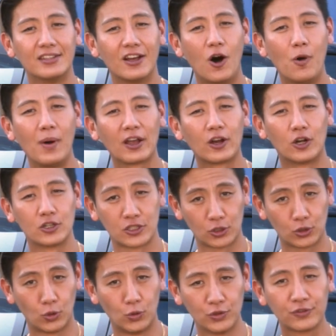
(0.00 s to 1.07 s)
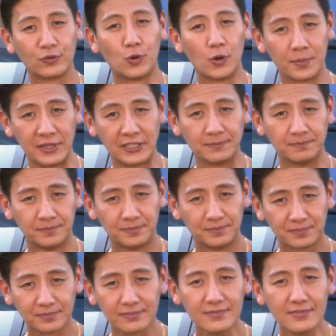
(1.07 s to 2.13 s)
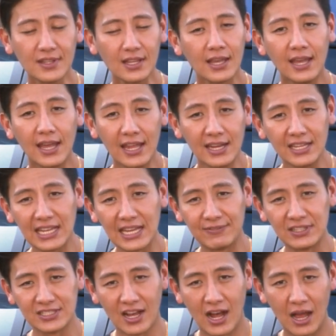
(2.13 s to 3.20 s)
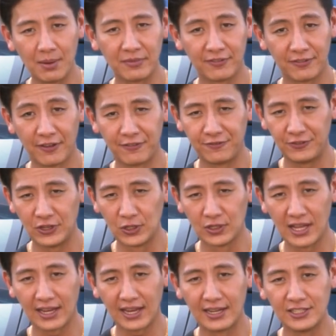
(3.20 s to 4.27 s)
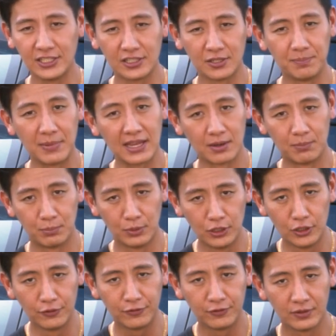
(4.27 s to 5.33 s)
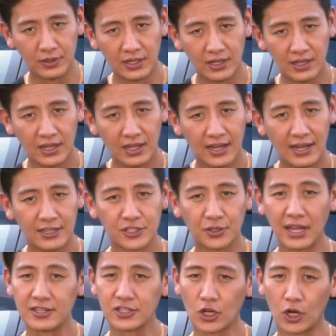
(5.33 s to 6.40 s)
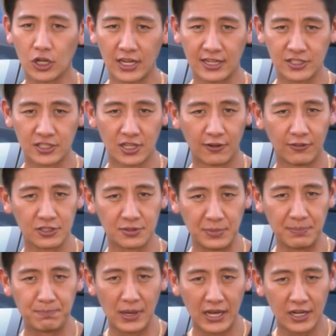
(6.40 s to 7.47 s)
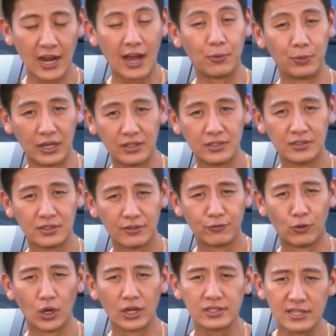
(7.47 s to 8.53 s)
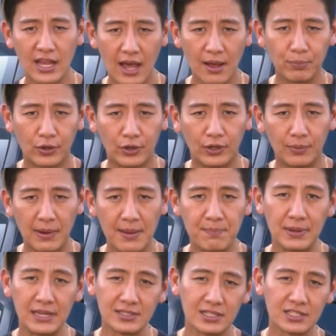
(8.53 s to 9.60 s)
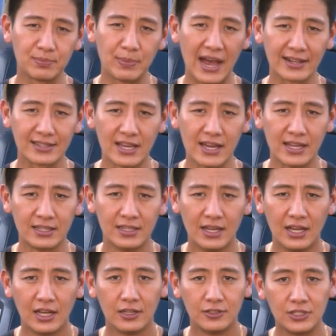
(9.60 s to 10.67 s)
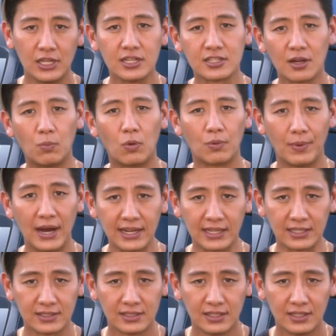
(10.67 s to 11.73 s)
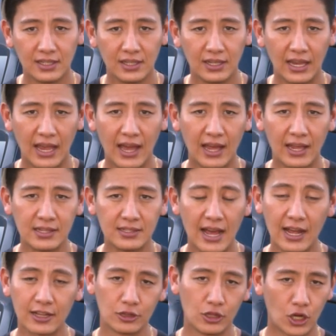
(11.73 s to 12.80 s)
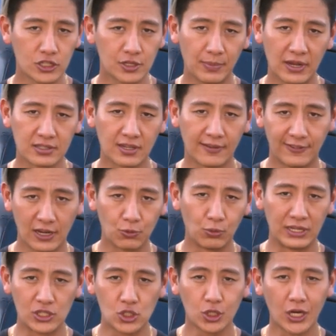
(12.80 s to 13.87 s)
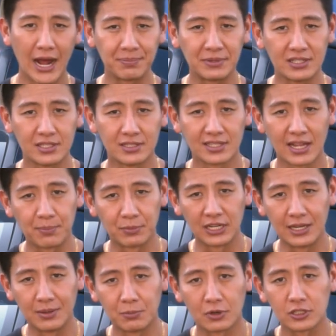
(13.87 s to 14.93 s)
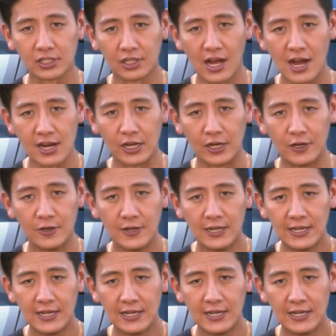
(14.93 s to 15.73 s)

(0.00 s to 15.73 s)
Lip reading: all my cars are tools for me. At any given time, if I feel like I need to make a move so that this car can service me better, I will. For example, my business back then needed some more money. And I had large amounts of equity trapped in this Lamborghini Murcielago.